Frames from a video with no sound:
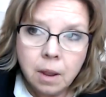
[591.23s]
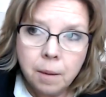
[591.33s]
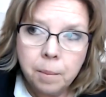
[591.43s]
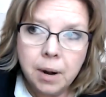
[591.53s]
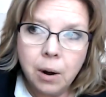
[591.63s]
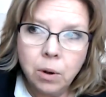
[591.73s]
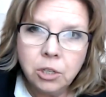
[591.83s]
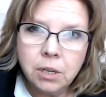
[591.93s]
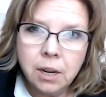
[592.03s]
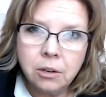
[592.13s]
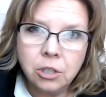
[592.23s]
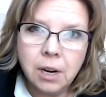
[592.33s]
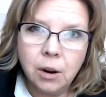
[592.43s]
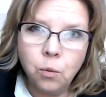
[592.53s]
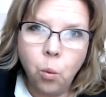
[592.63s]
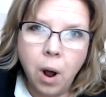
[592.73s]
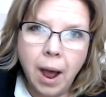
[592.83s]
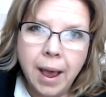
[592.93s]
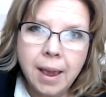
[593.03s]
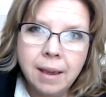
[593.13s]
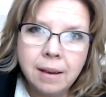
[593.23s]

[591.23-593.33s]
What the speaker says: But I want you to understand why